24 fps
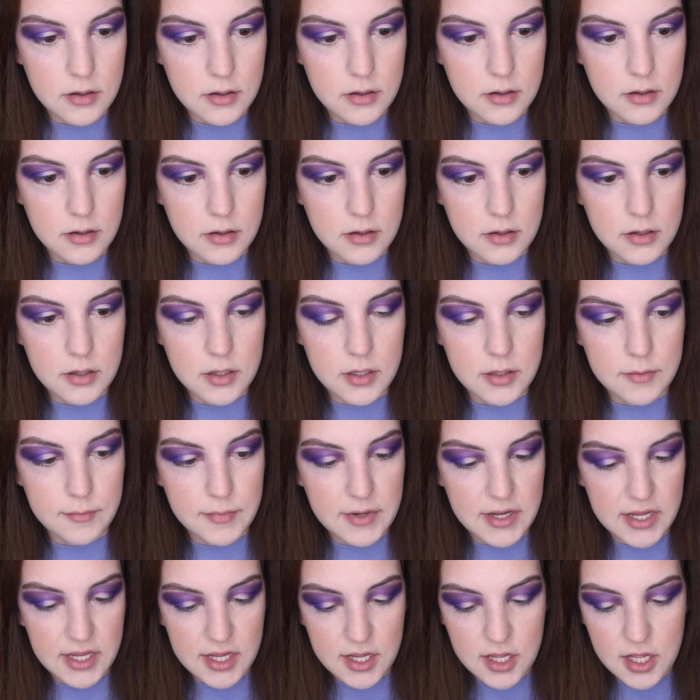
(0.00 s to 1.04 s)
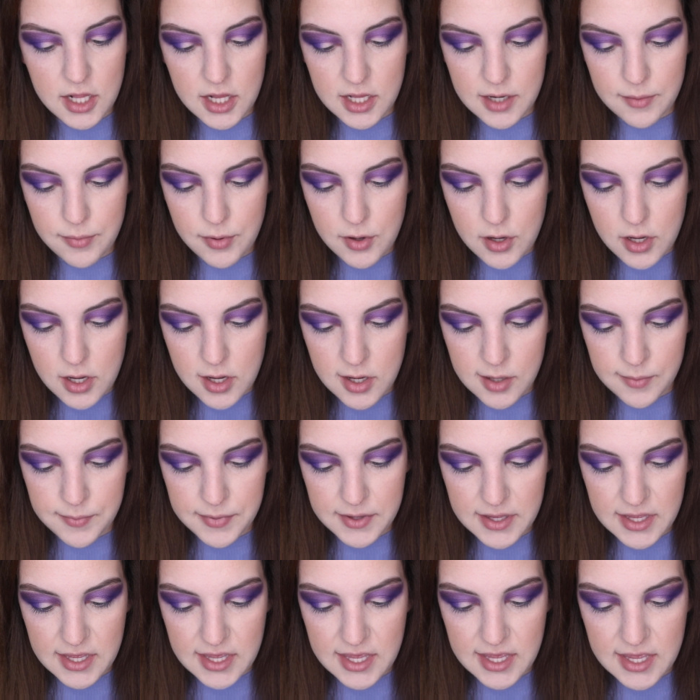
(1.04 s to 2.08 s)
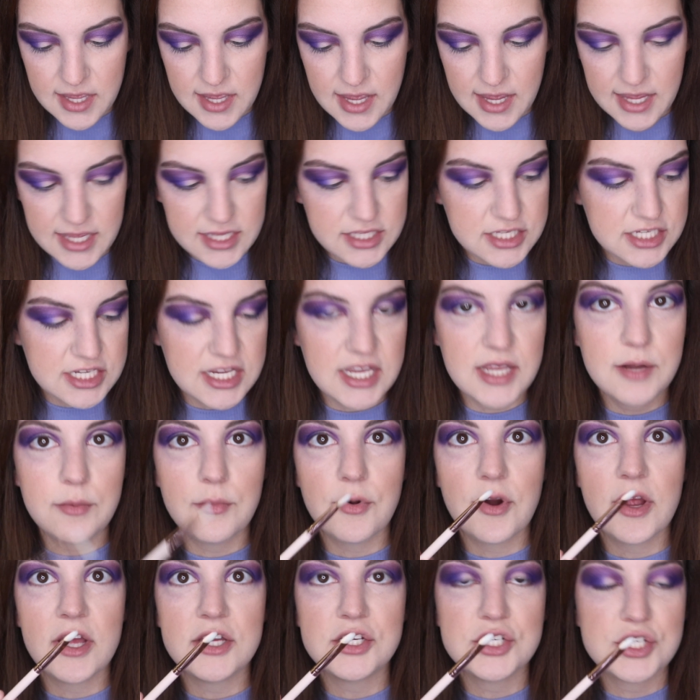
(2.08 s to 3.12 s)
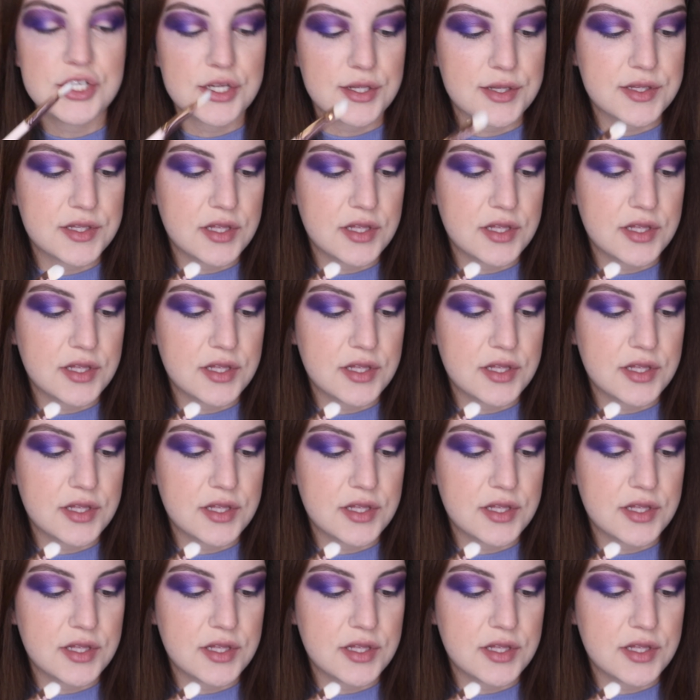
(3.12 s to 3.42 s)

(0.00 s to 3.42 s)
on my ColourPop E18 brush,